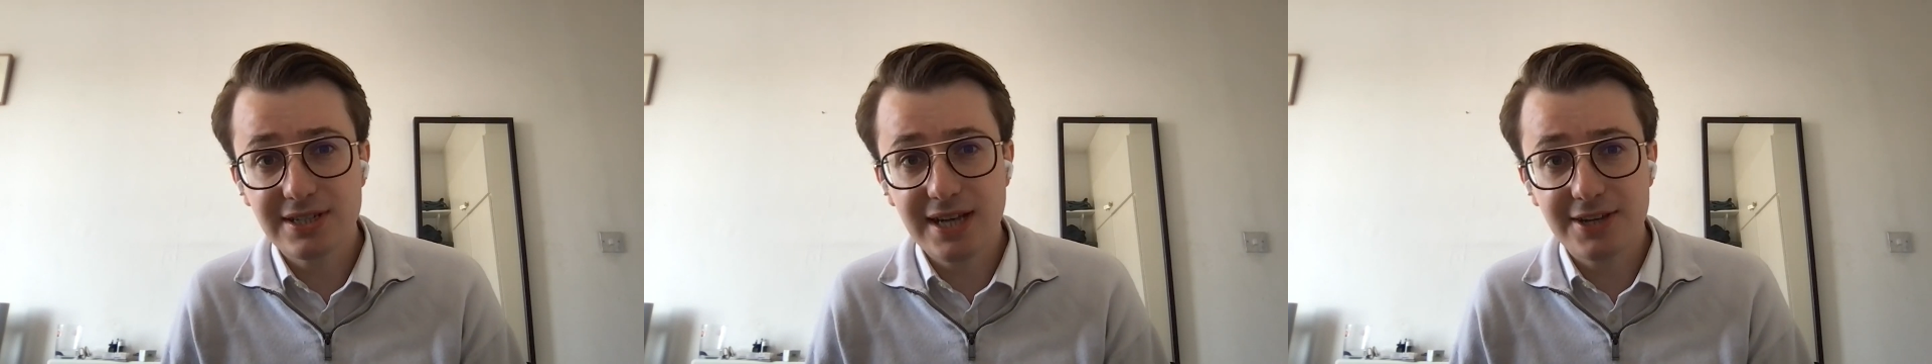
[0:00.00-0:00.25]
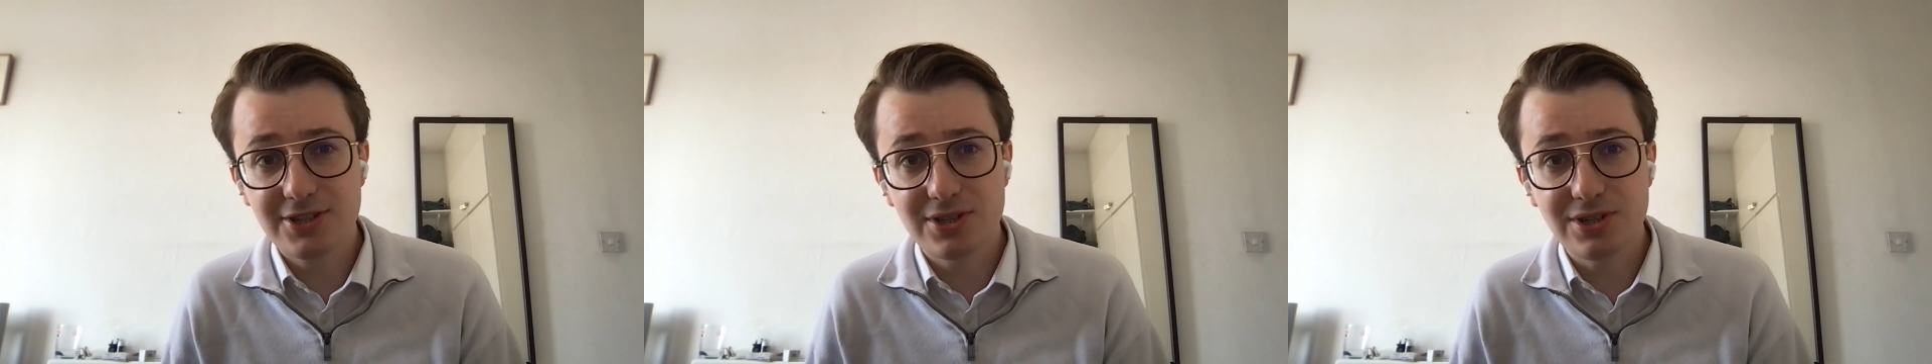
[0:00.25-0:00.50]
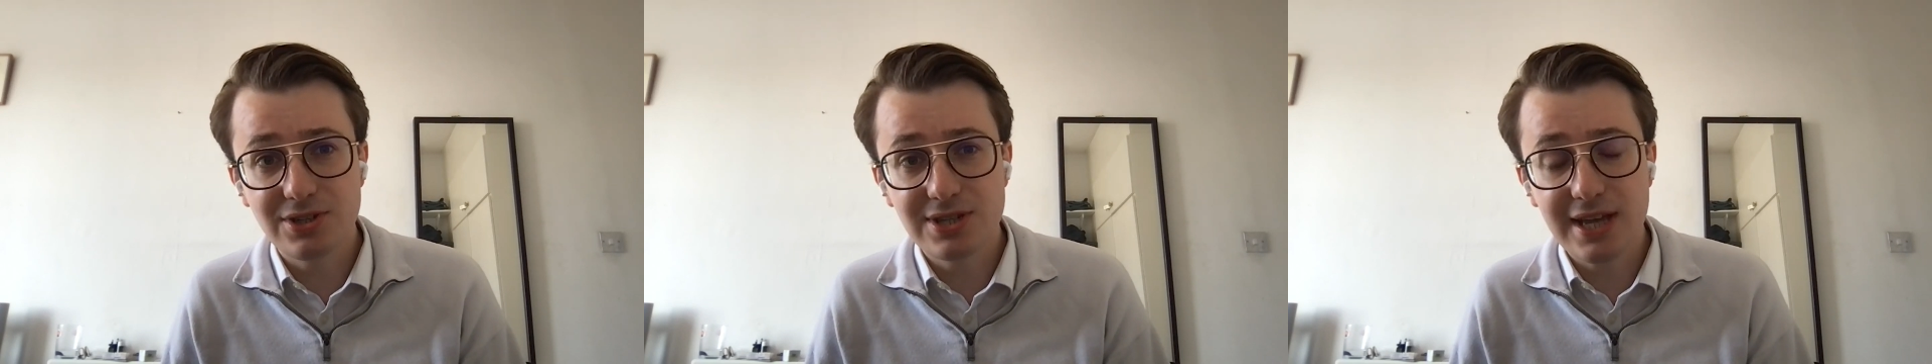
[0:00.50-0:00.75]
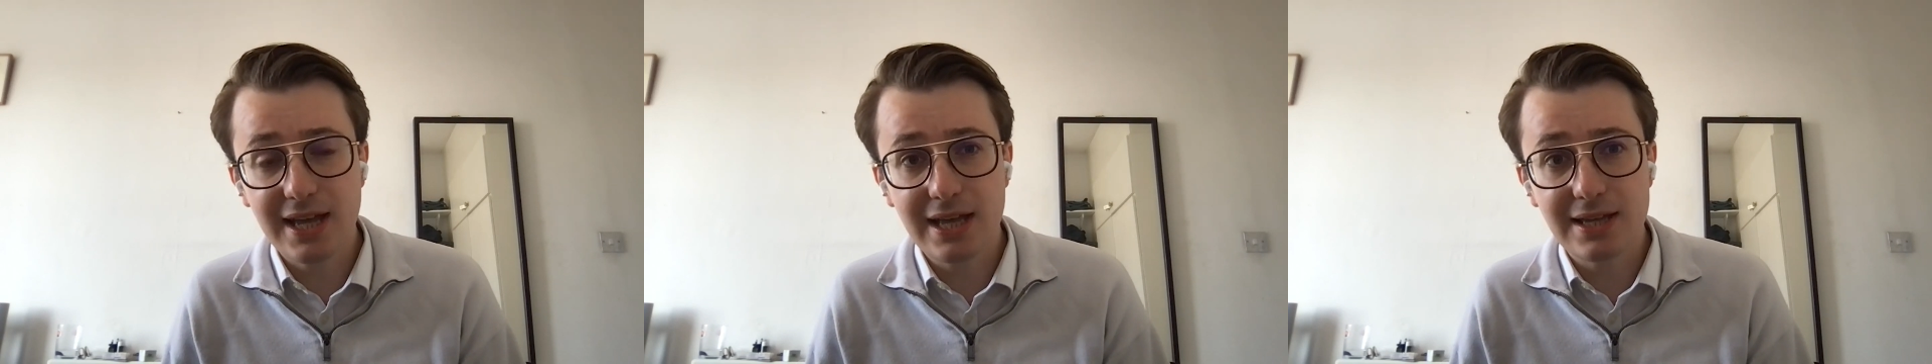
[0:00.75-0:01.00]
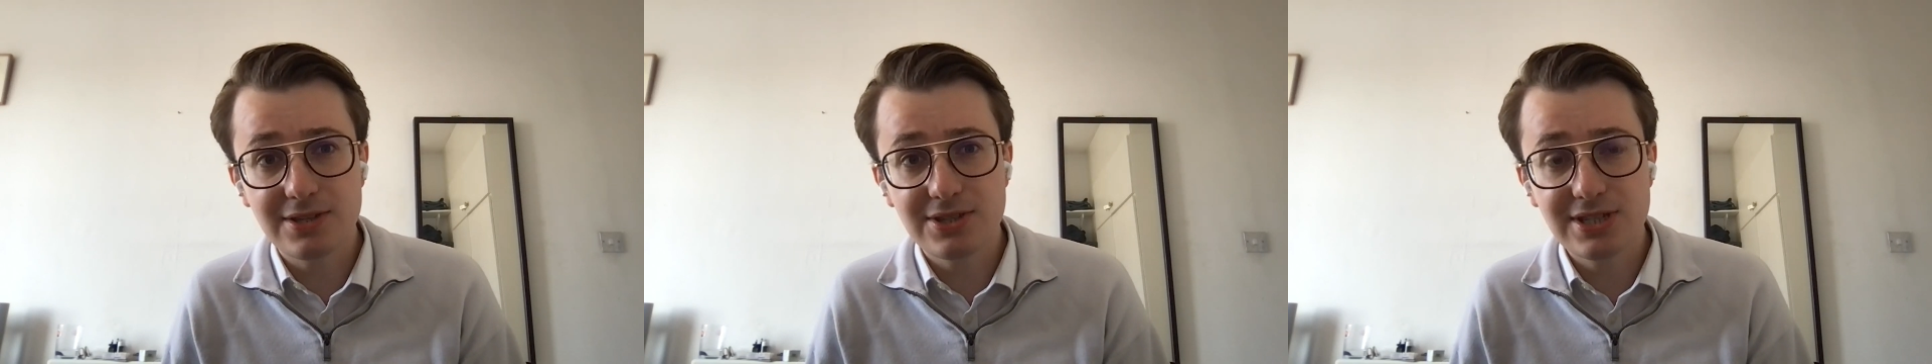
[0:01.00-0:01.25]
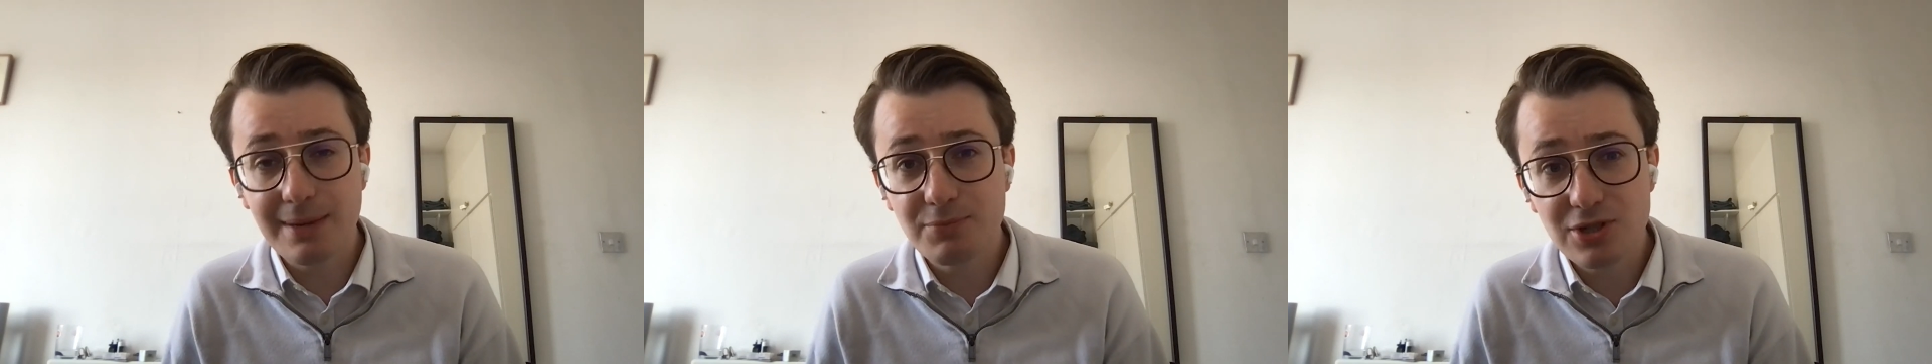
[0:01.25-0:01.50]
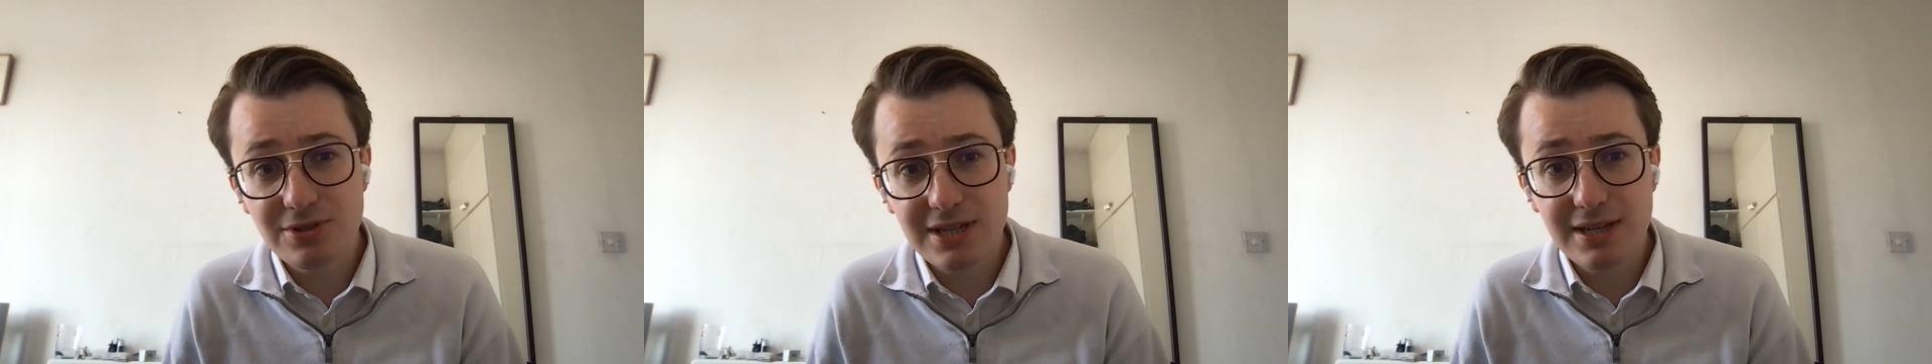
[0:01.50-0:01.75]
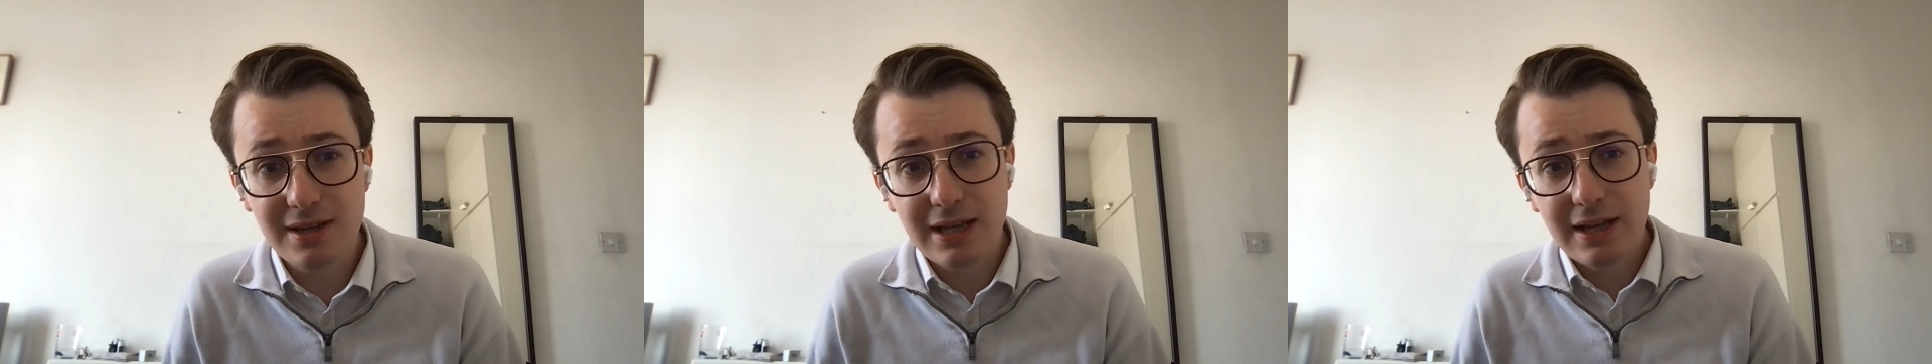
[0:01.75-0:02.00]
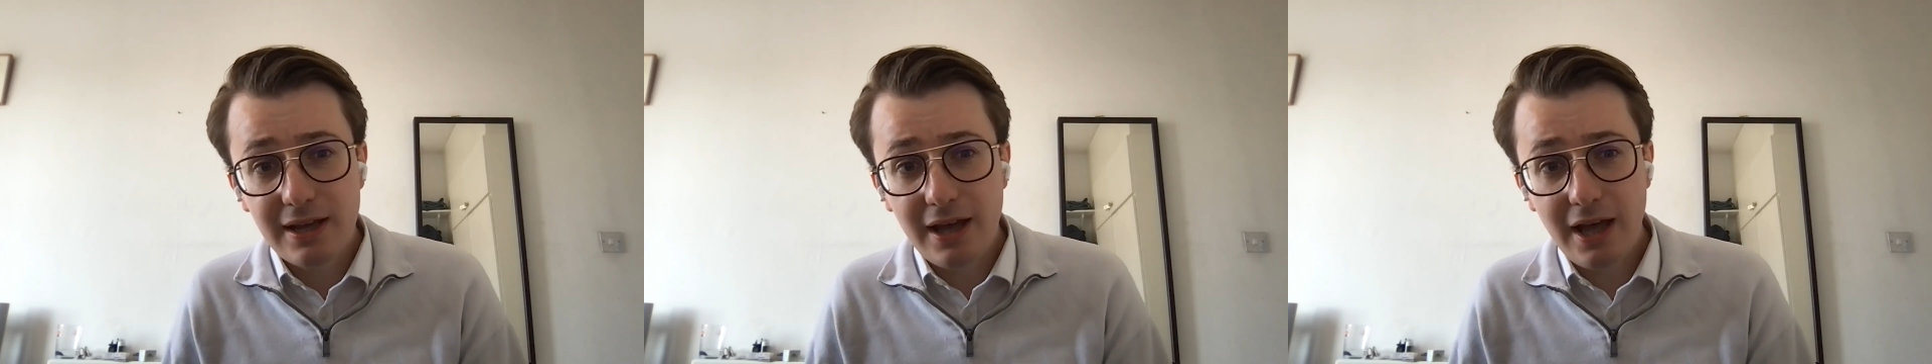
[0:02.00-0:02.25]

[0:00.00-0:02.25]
cutting taxes is stamp duty.